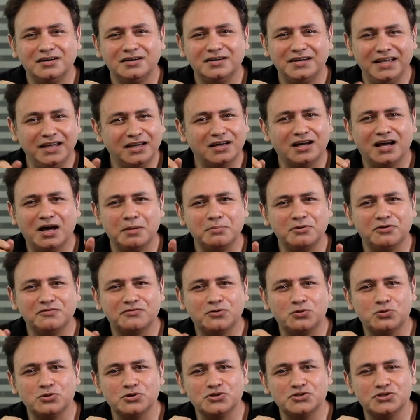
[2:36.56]
Take a couple of
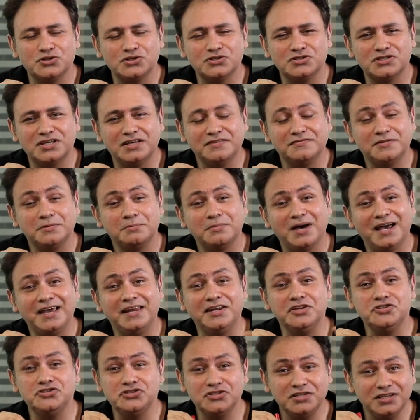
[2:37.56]
courses given by
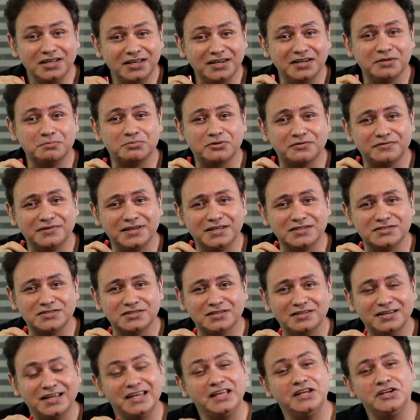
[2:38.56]
an engineering
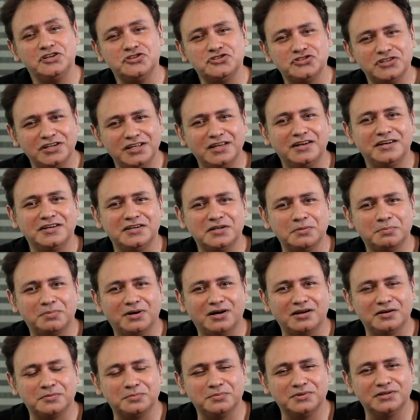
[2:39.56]
professor in an engineering
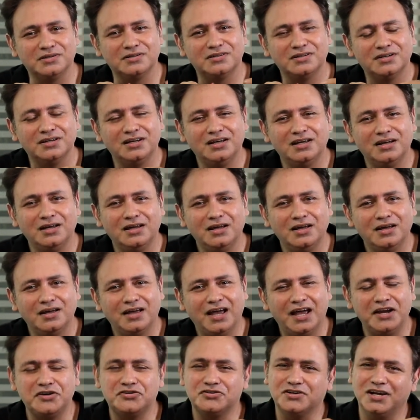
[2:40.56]
department.
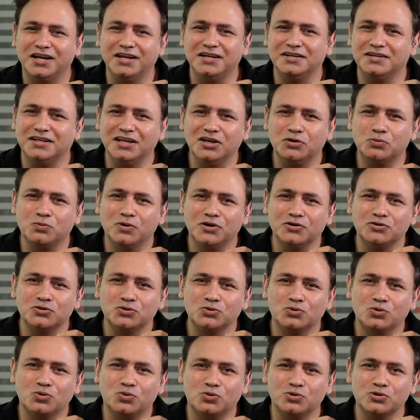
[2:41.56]
And try and take one or
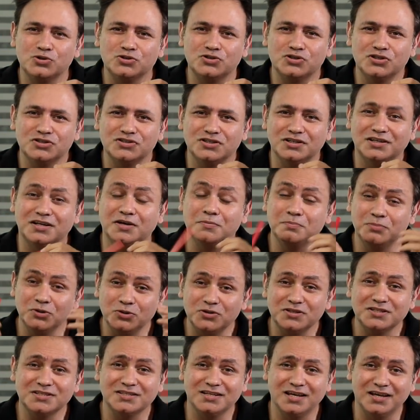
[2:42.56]
two courses in
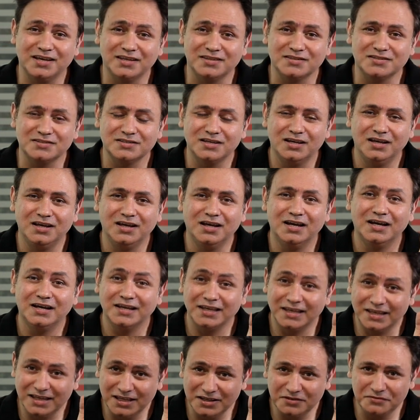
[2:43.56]
computer science
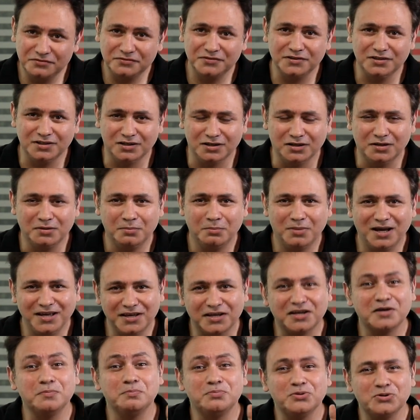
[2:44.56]
given by a
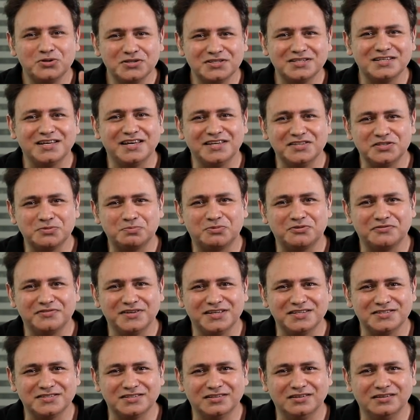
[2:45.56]
computer science
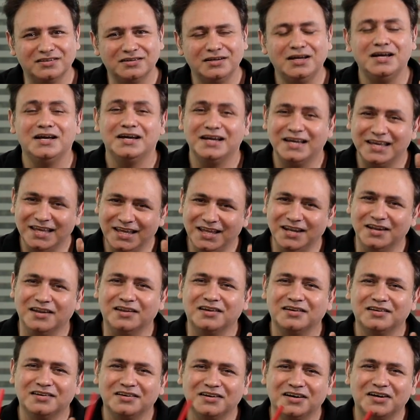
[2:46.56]
professor in
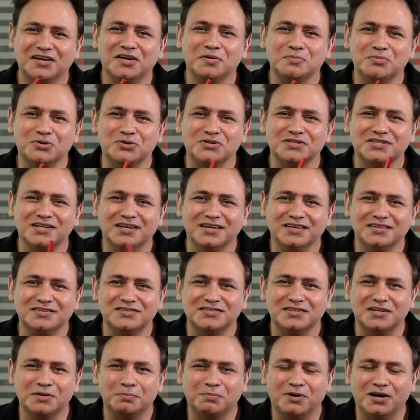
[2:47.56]
a computer science
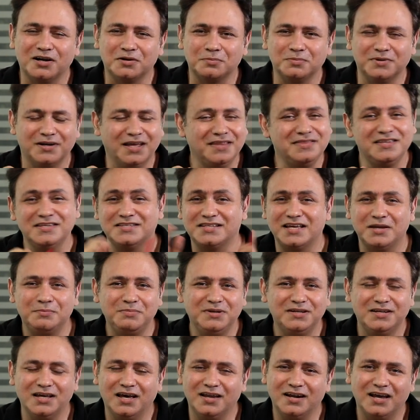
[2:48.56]
department. And this can
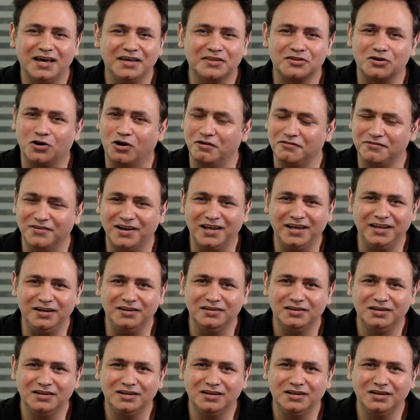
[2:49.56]
be done either offline
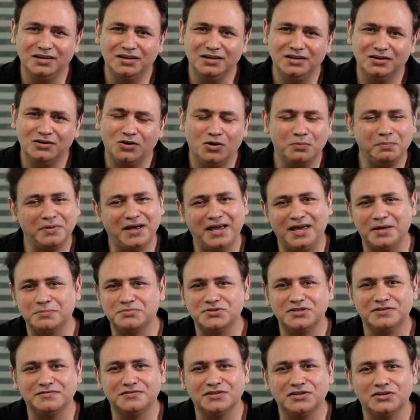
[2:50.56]
or
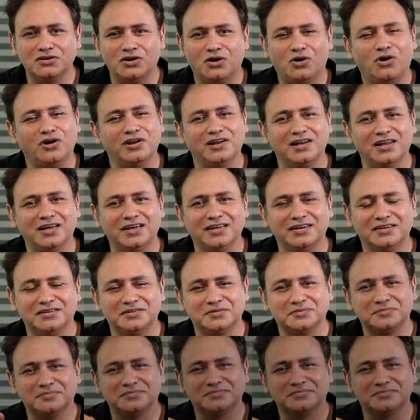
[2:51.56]
perhaps even online.